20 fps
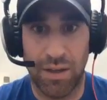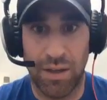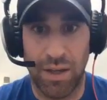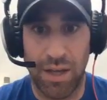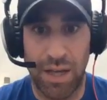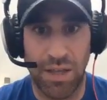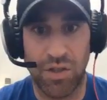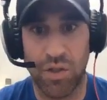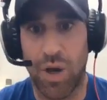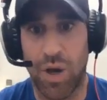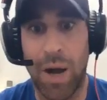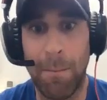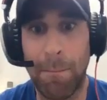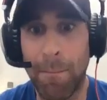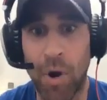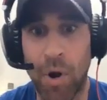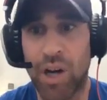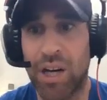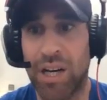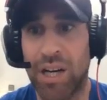And so I'm
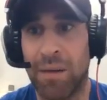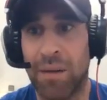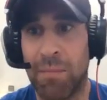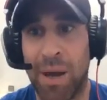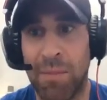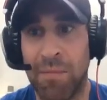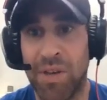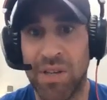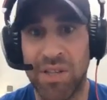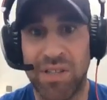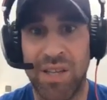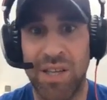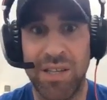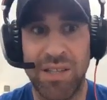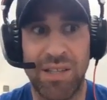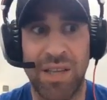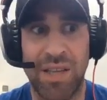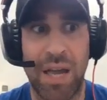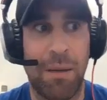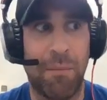marketing my
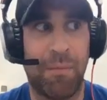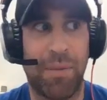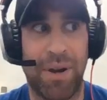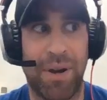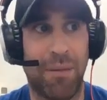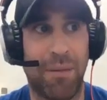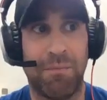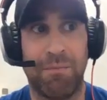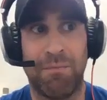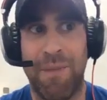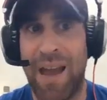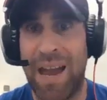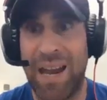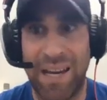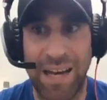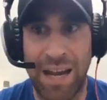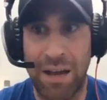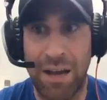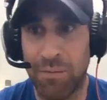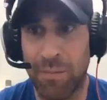business, but I'm
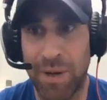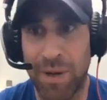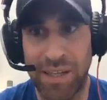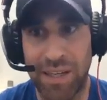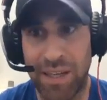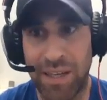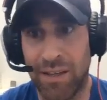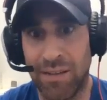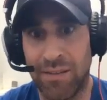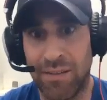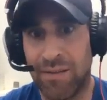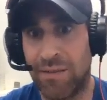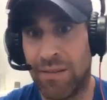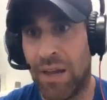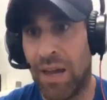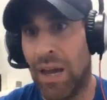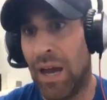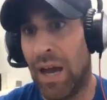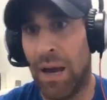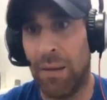hanging out with my kids.
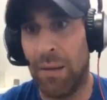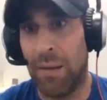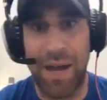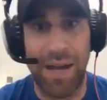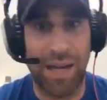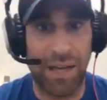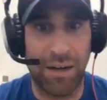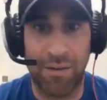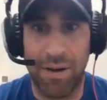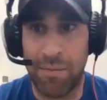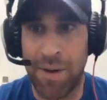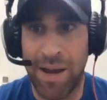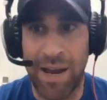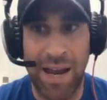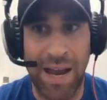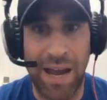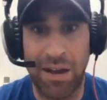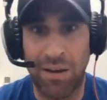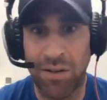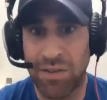I'm hanging around my
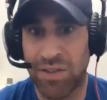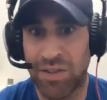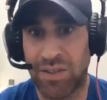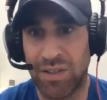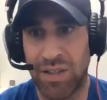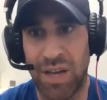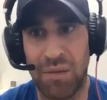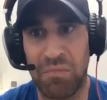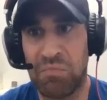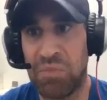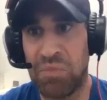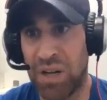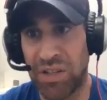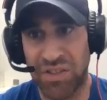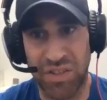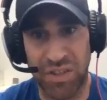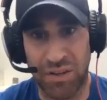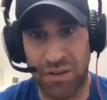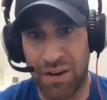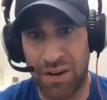house. I'm
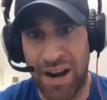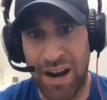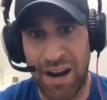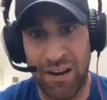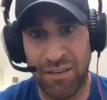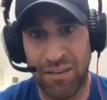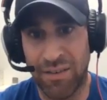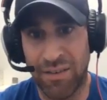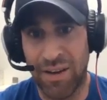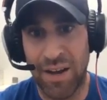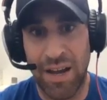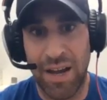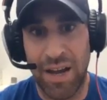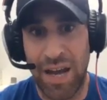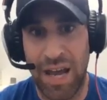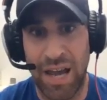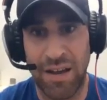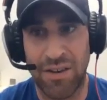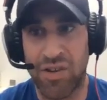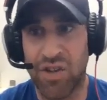putzing around
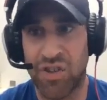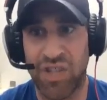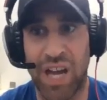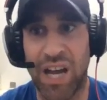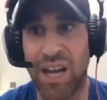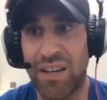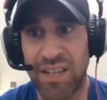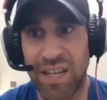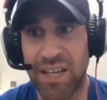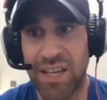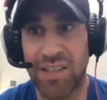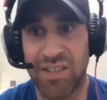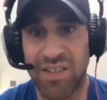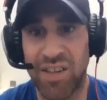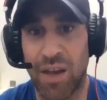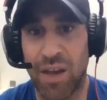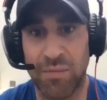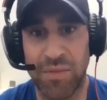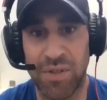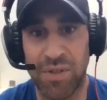and just ideas
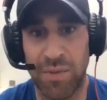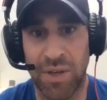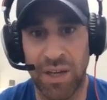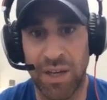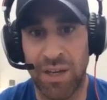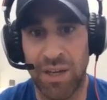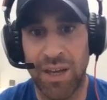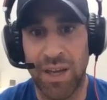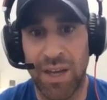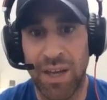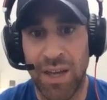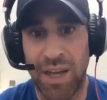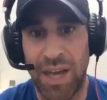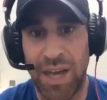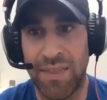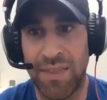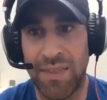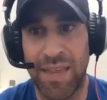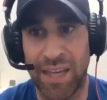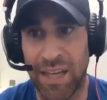come to me
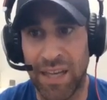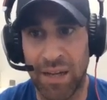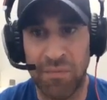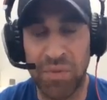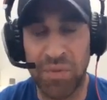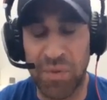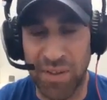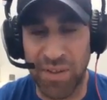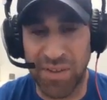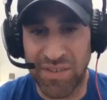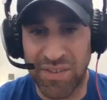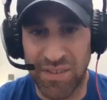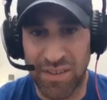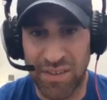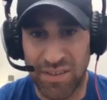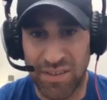and they get implemented.